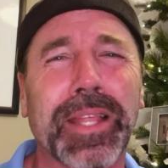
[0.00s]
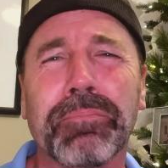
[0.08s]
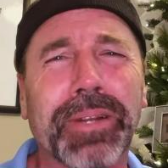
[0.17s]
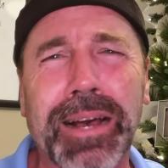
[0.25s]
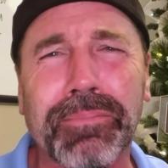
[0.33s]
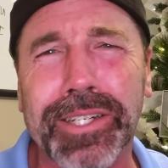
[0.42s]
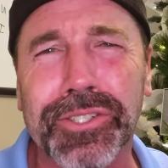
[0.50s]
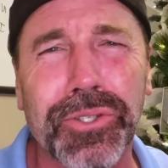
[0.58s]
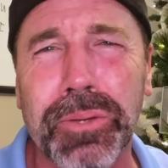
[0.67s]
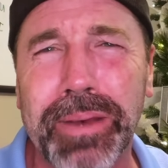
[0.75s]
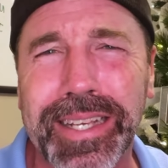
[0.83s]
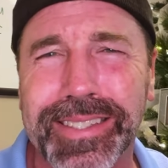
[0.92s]
But I'm going to do
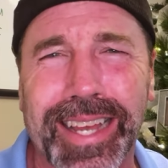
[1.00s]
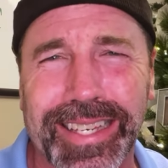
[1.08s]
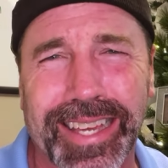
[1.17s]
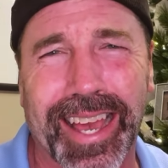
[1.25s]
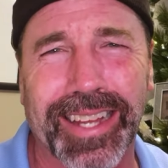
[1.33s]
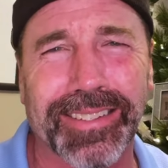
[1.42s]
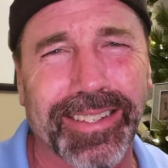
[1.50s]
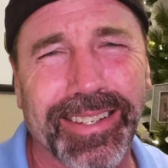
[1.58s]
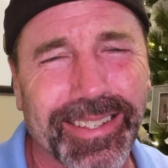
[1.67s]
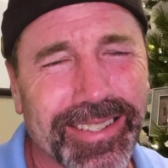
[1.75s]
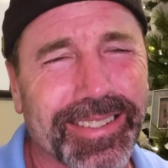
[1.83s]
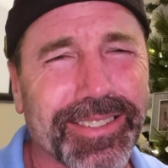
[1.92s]
the best I can.
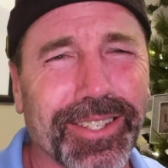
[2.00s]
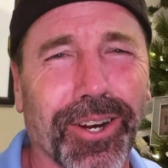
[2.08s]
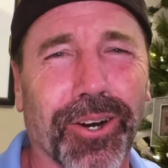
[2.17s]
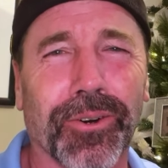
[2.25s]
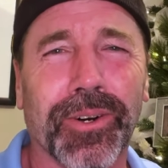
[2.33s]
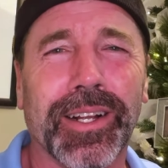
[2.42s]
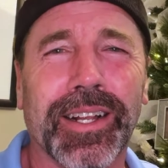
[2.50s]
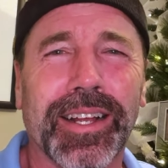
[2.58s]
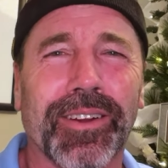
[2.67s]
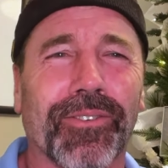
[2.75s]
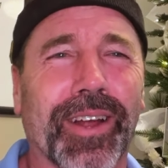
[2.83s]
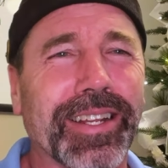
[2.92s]
So
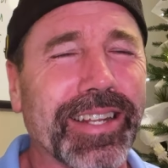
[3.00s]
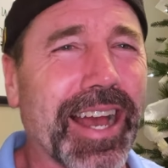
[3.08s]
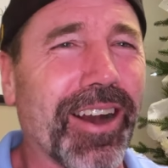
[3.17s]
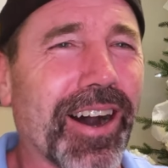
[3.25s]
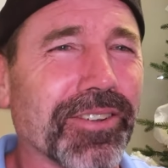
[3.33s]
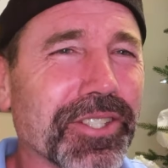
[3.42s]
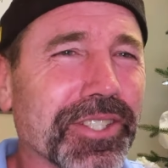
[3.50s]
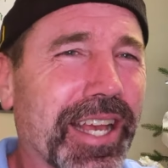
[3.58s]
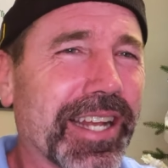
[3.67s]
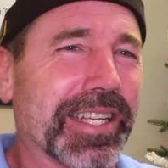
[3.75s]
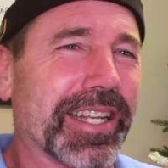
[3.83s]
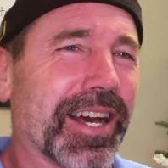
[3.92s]
right now, I'll just
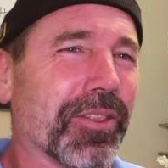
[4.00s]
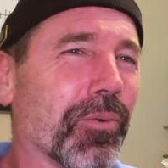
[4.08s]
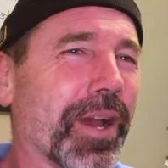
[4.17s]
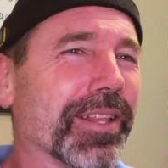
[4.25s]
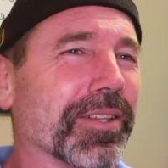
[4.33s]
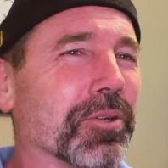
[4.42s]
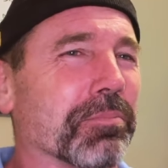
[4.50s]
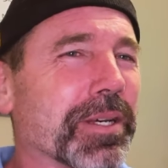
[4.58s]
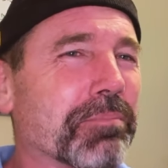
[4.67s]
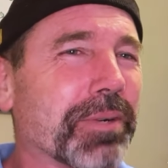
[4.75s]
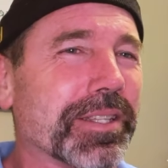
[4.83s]
kind of get out of the way a little bit.